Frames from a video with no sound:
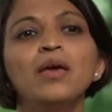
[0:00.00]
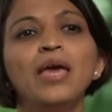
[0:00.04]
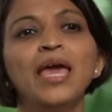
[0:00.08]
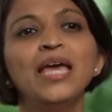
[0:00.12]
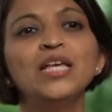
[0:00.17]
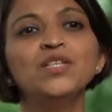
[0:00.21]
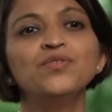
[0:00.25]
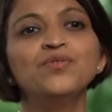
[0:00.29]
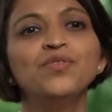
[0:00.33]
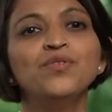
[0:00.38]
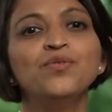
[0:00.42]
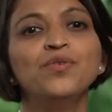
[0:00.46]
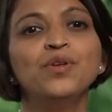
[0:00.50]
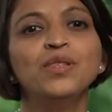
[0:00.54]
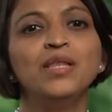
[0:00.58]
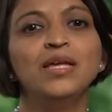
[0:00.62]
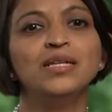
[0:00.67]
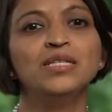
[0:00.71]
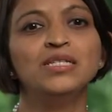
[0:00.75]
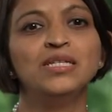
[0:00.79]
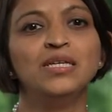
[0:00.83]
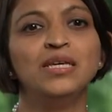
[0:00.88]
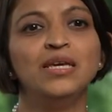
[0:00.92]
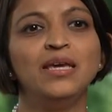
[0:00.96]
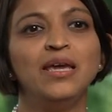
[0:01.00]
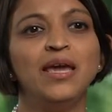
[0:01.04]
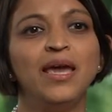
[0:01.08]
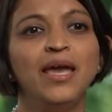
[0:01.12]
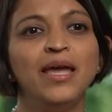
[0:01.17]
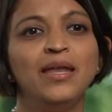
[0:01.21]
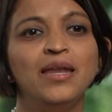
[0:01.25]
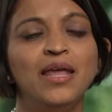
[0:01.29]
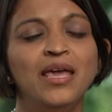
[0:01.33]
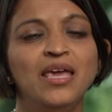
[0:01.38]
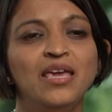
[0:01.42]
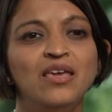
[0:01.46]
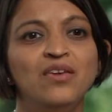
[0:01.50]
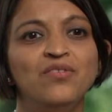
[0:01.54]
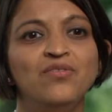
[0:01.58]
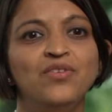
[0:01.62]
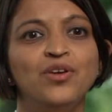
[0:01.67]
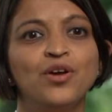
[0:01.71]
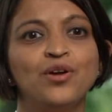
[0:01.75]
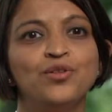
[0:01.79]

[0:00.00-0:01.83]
Ex vivo lenti and AAV